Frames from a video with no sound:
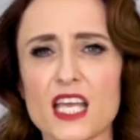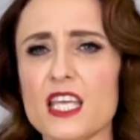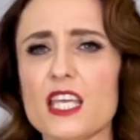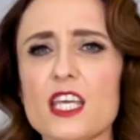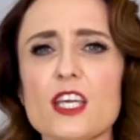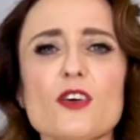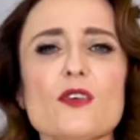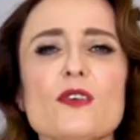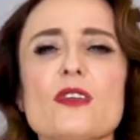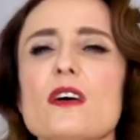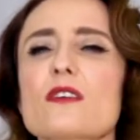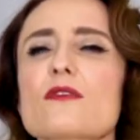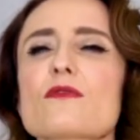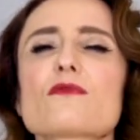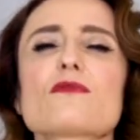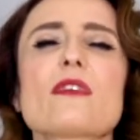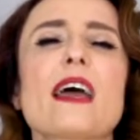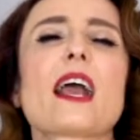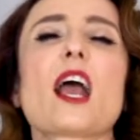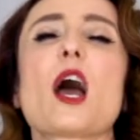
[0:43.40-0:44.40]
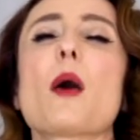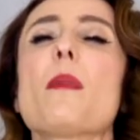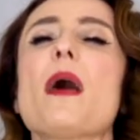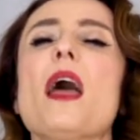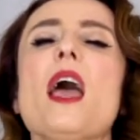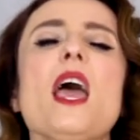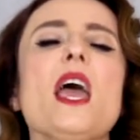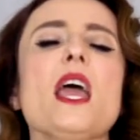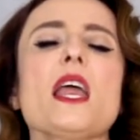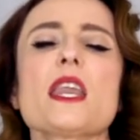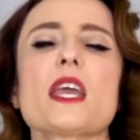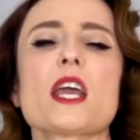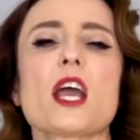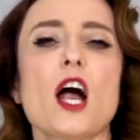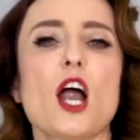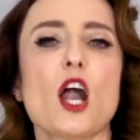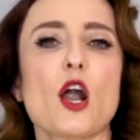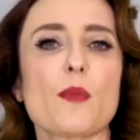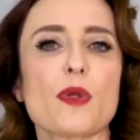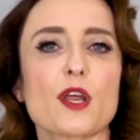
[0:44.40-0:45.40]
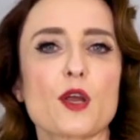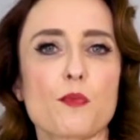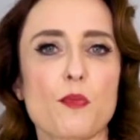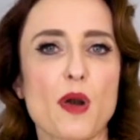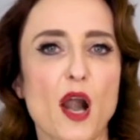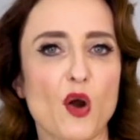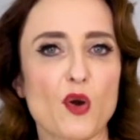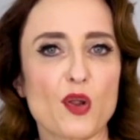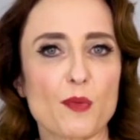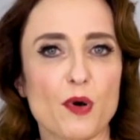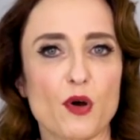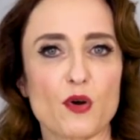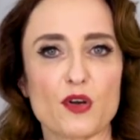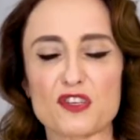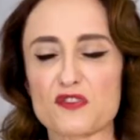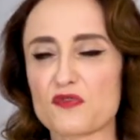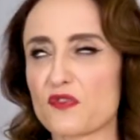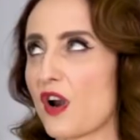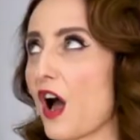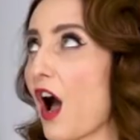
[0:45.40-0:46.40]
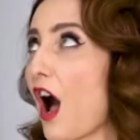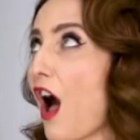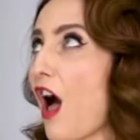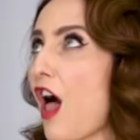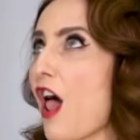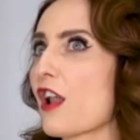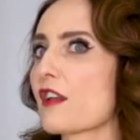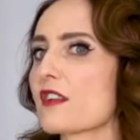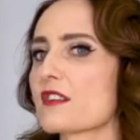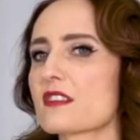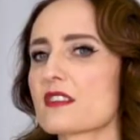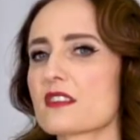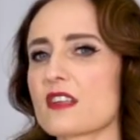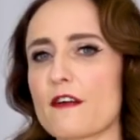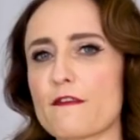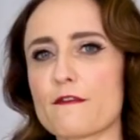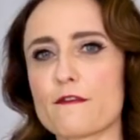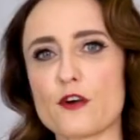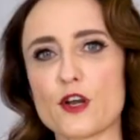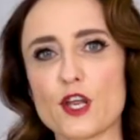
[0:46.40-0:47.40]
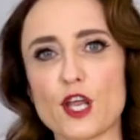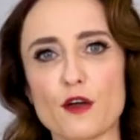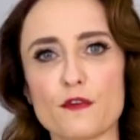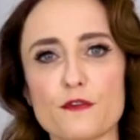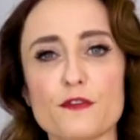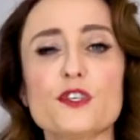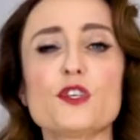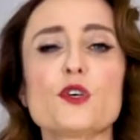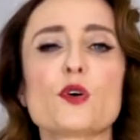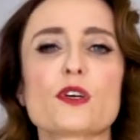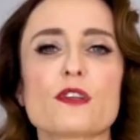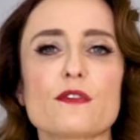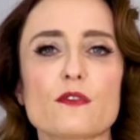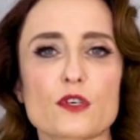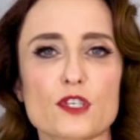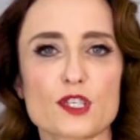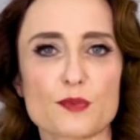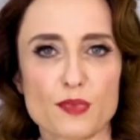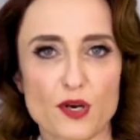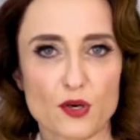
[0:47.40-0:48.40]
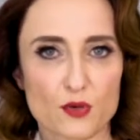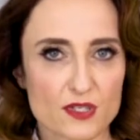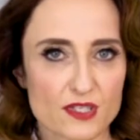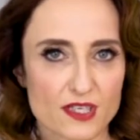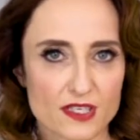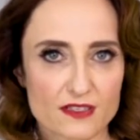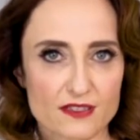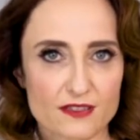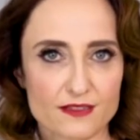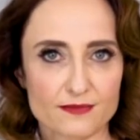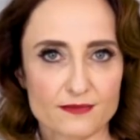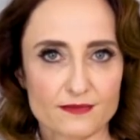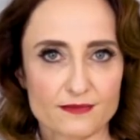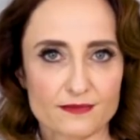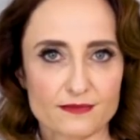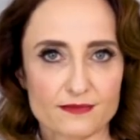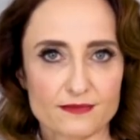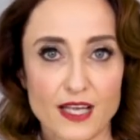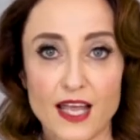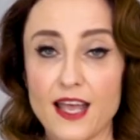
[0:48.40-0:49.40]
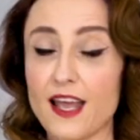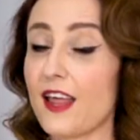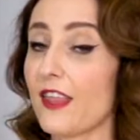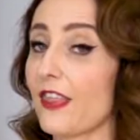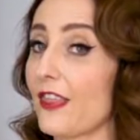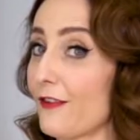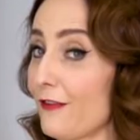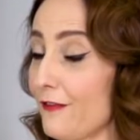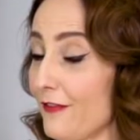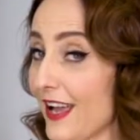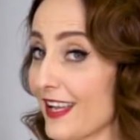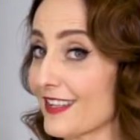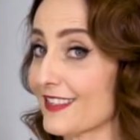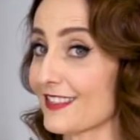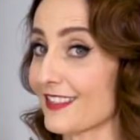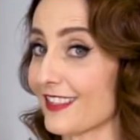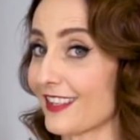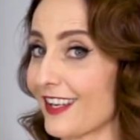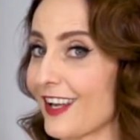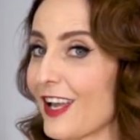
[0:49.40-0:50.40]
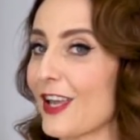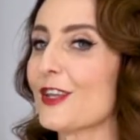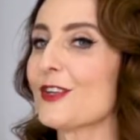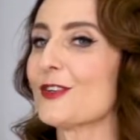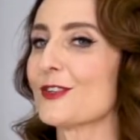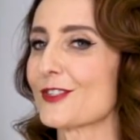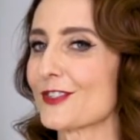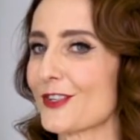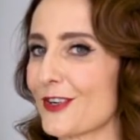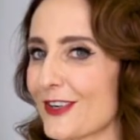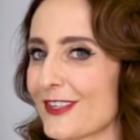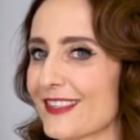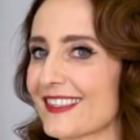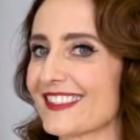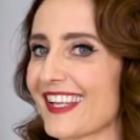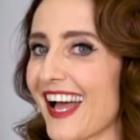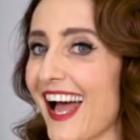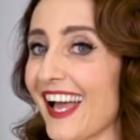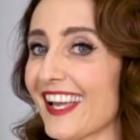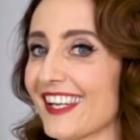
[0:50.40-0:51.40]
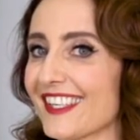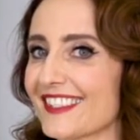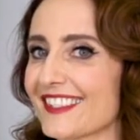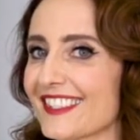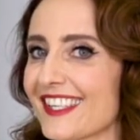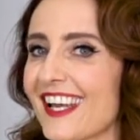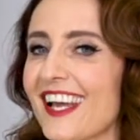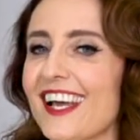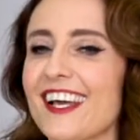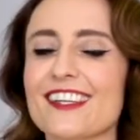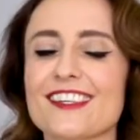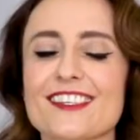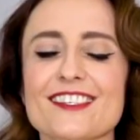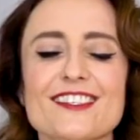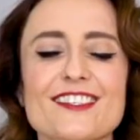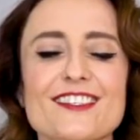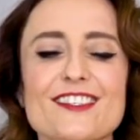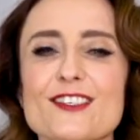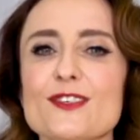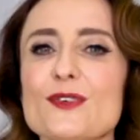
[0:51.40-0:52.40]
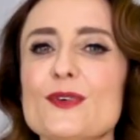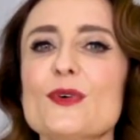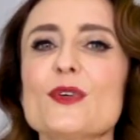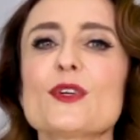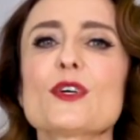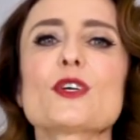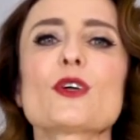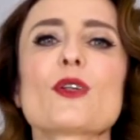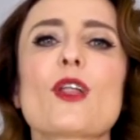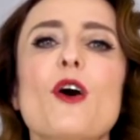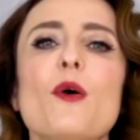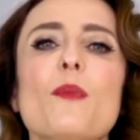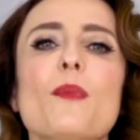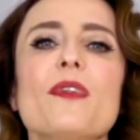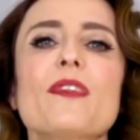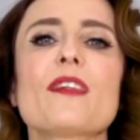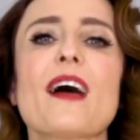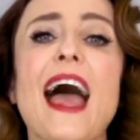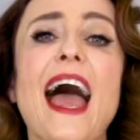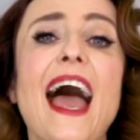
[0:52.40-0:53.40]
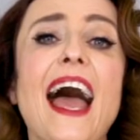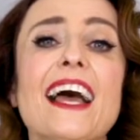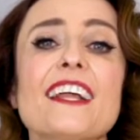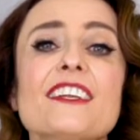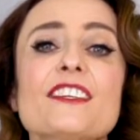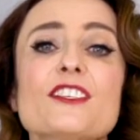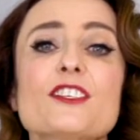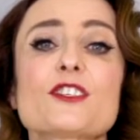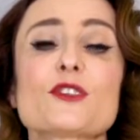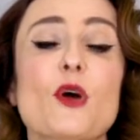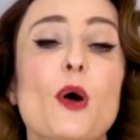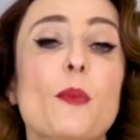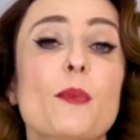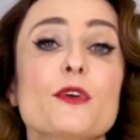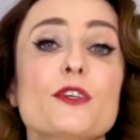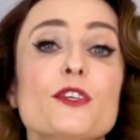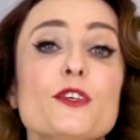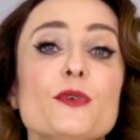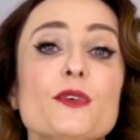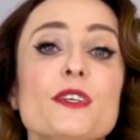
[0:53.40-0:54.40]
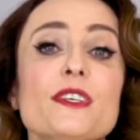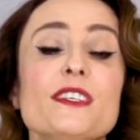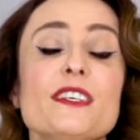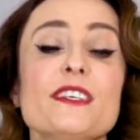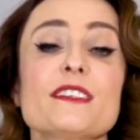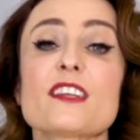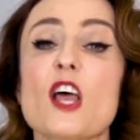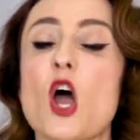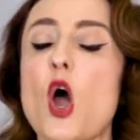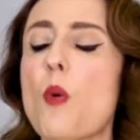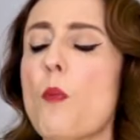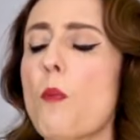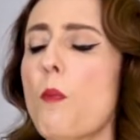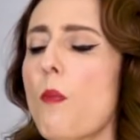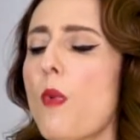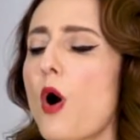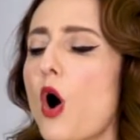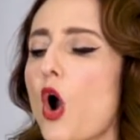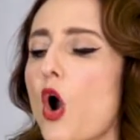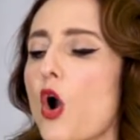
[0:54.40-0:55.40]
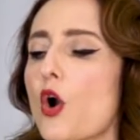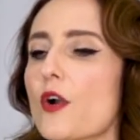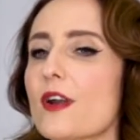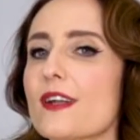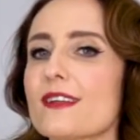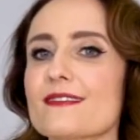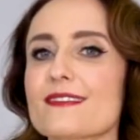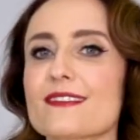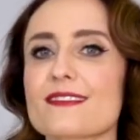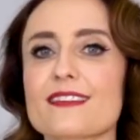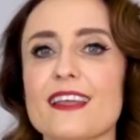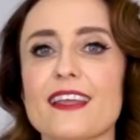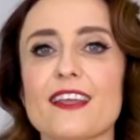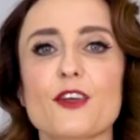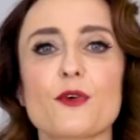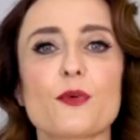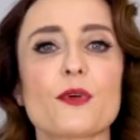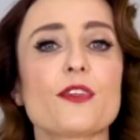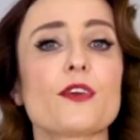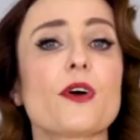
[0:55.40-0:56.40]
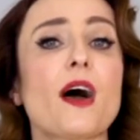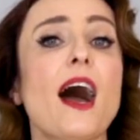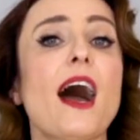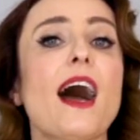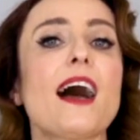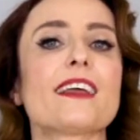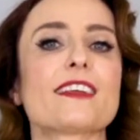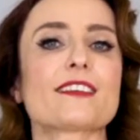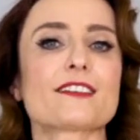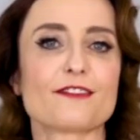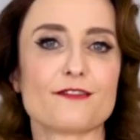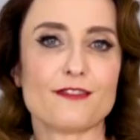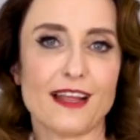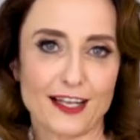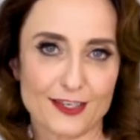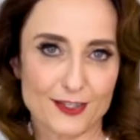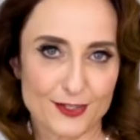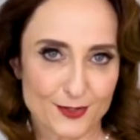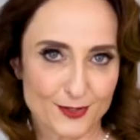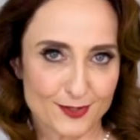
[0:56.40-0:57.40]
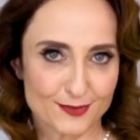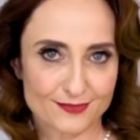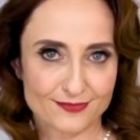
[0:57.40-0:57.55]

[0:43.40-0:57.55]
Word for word: You don't rack up any karmic brownie points for all the suffering of your divorce process. The faster you turn the tide, the sooner you'll open the hatch to opportunities more in sync with your highest value.